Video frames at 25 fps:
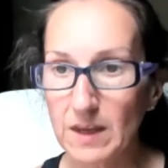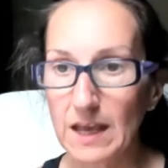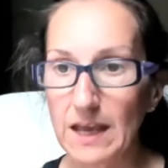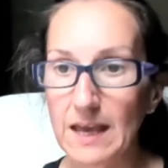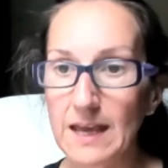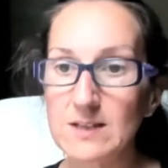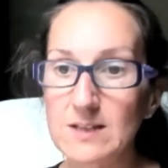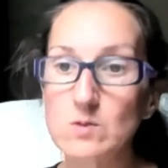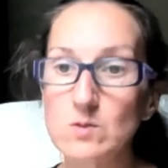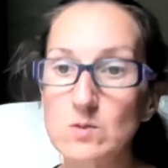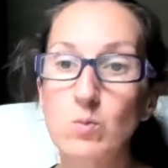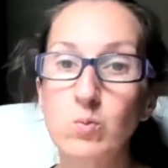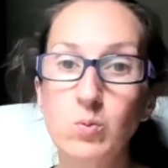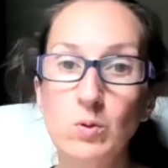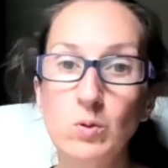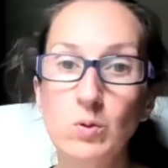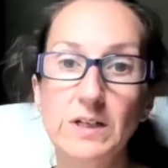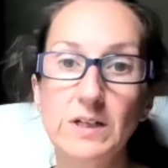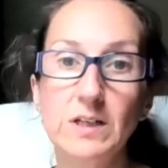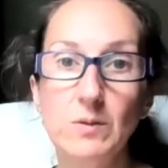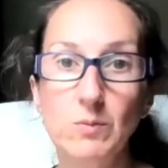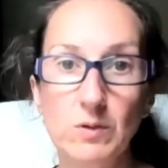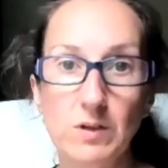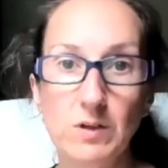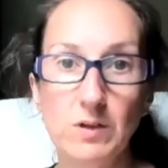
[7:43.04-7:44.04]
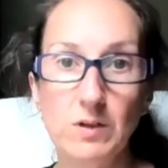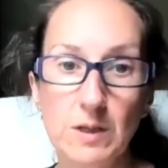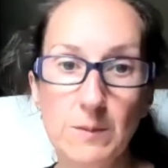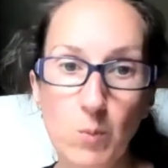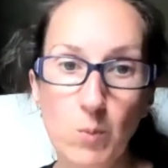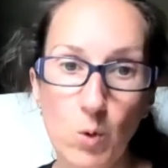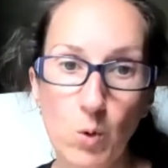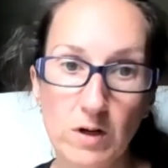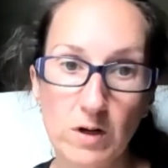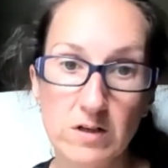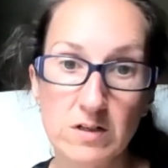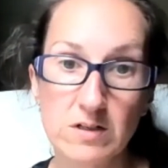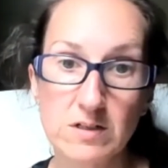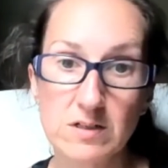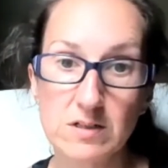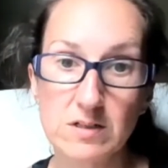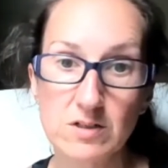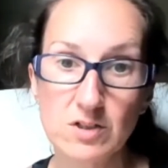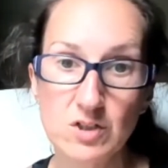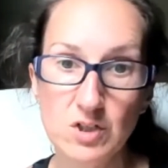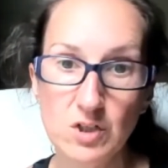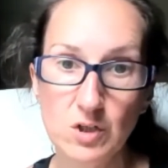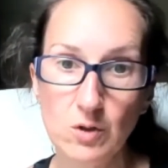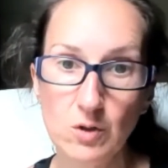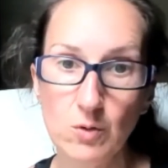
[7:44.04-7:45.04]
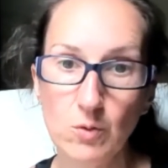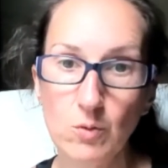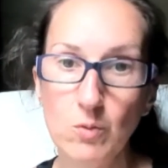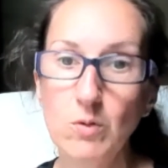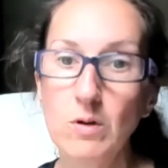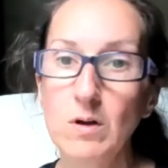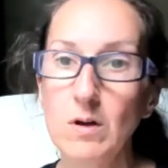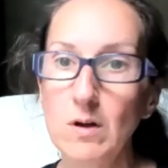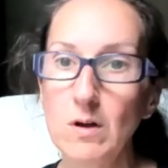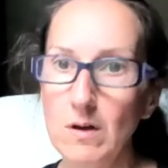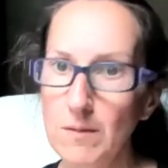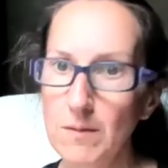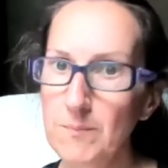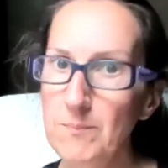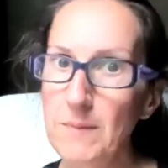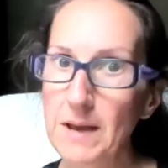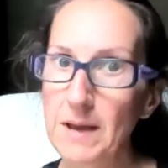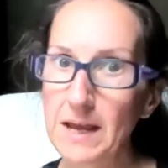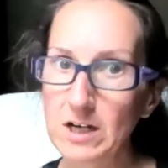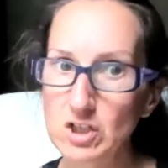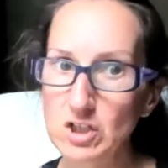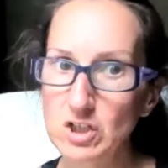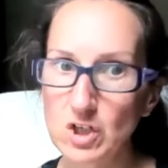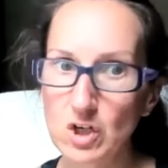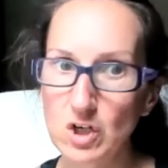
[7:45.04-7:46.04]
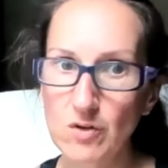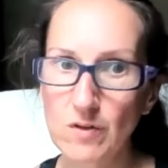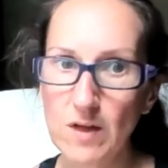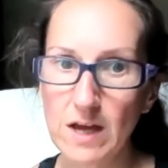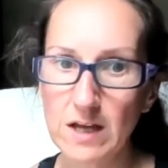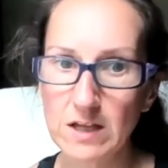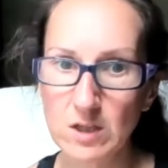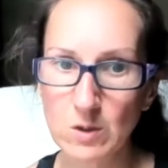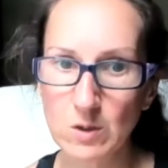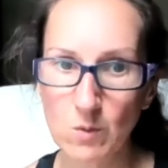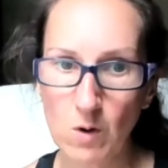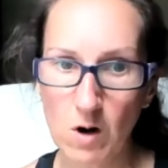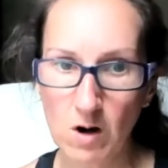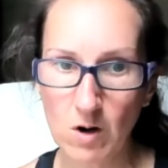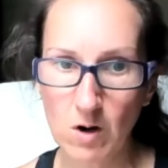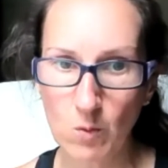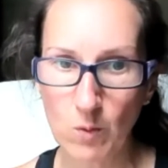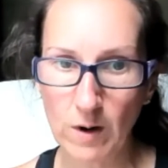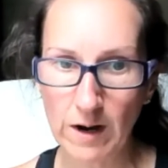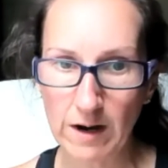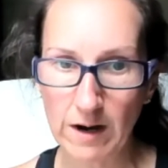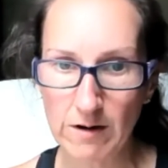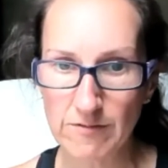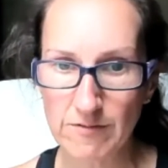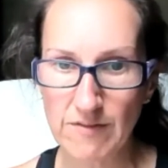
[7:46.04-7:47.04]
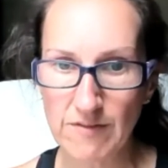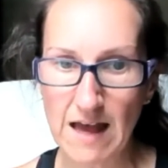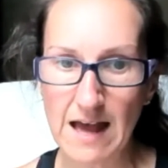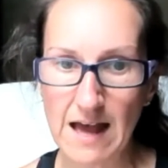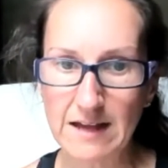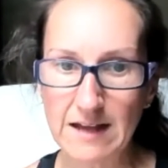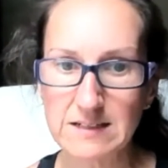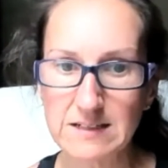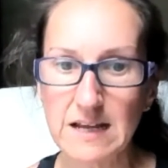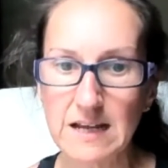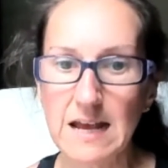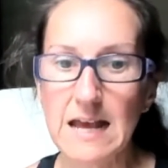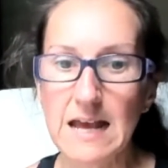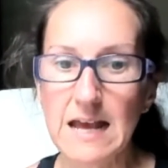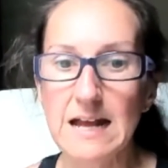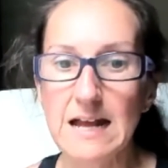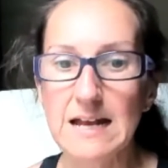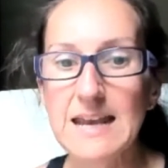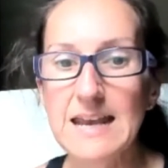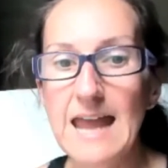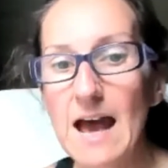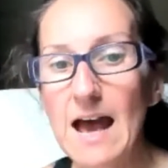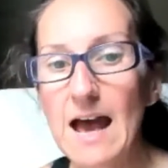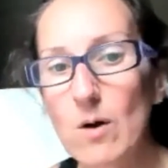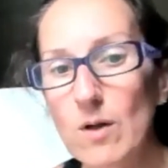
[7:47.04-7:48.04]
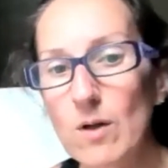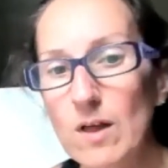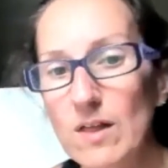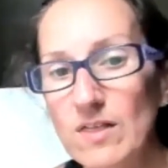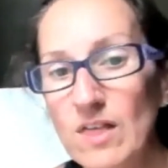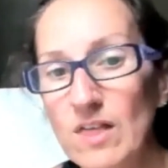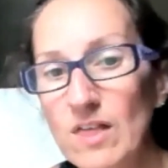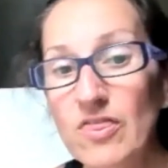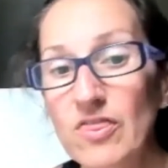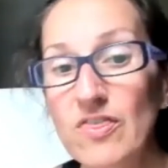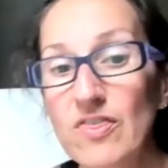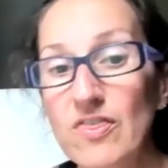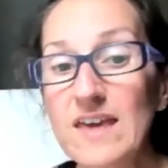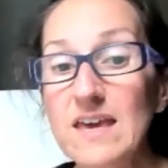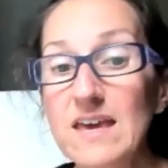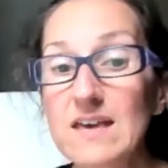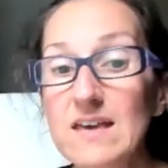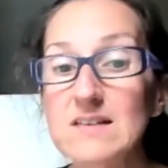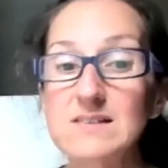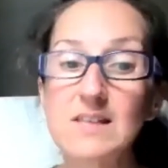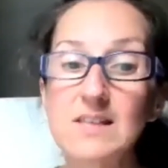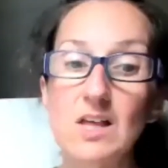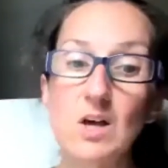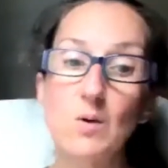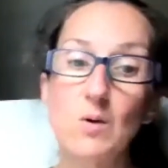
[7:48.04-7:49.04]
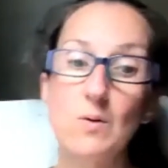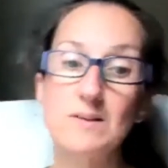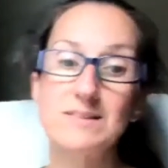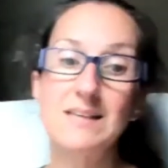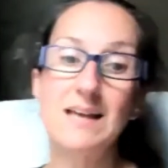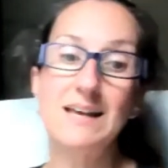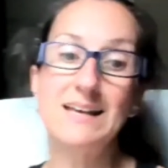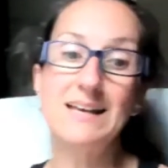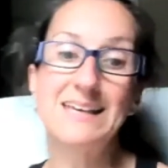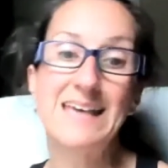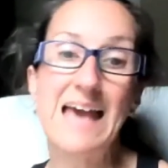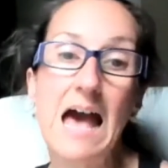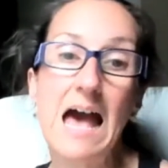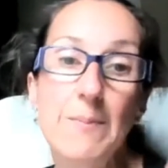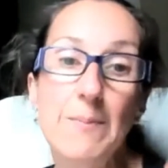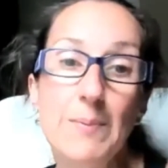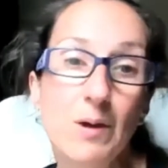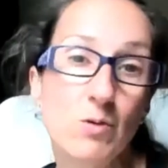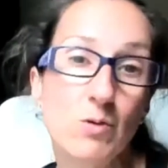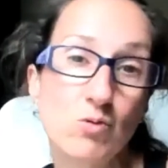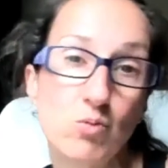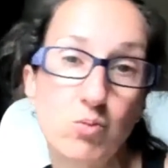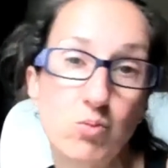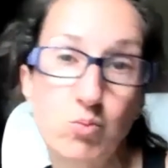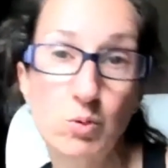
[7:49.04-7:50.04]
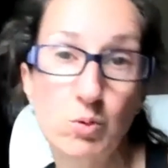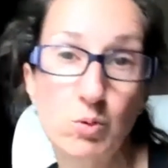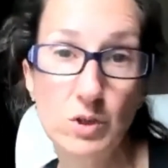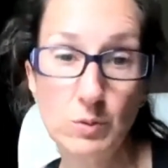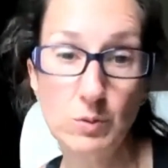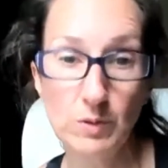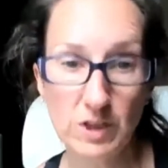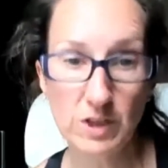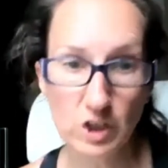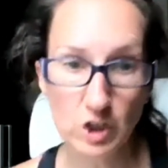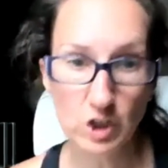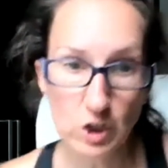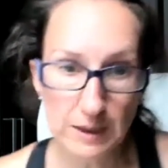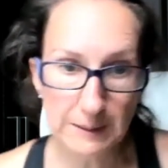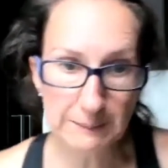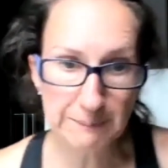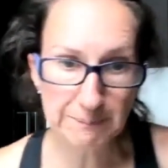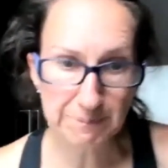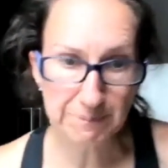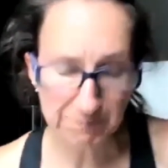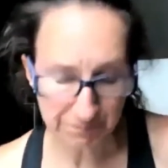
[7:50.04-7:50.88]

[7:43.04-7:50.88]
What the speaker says: It's really, really important to make sure that you are aware of that. Now, the thing is, though, is that GABA is really, really good